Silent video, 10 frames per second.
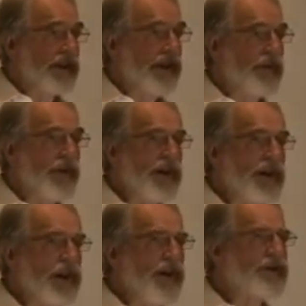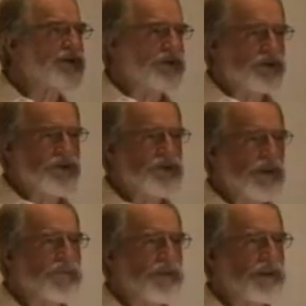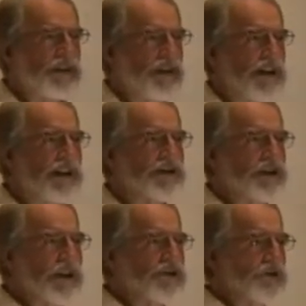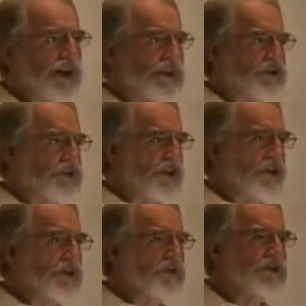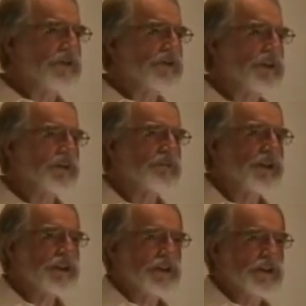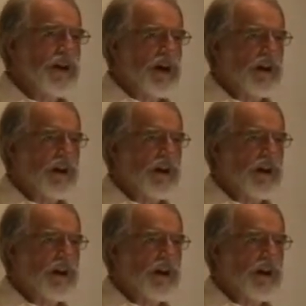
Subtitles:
they won a lawsuit or something, and the legislature had to turn loose of another $1 billion.